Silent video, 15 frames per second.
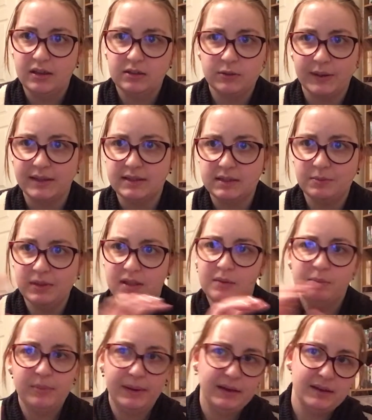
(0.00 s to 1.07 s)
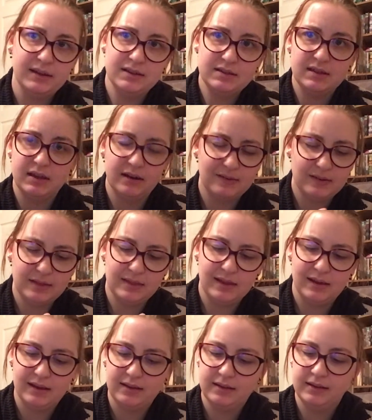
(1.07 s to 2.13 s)
20-minute bursts here and
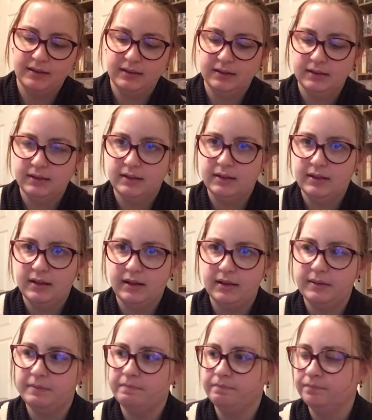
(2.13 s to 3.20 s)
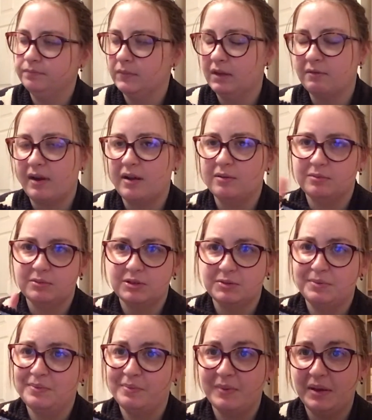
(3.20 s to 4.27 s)
there, around
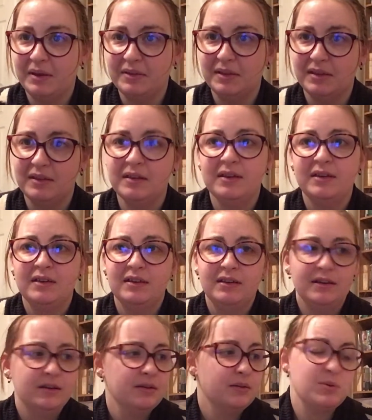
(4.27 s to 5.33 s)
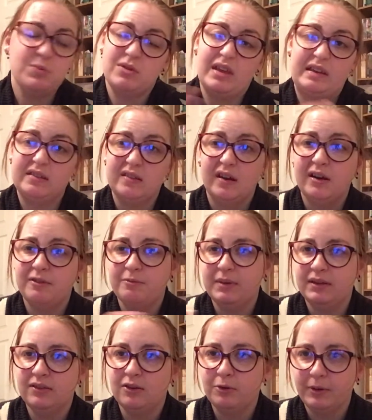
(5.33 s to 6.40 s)
my other things that I've
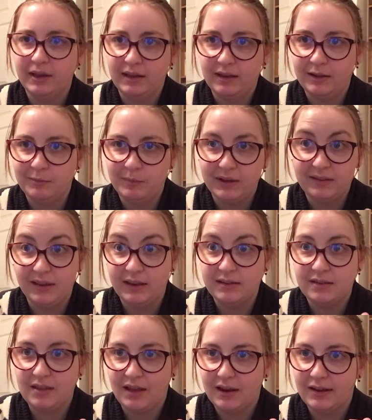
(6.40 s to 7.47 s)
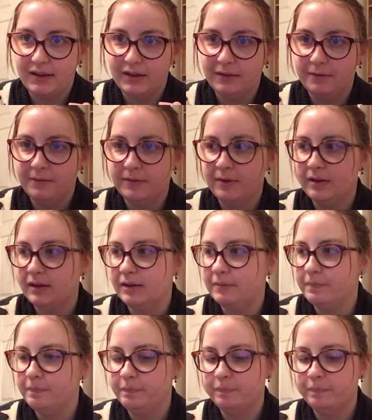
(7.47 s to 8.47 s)
been doing in my day-to-day life. And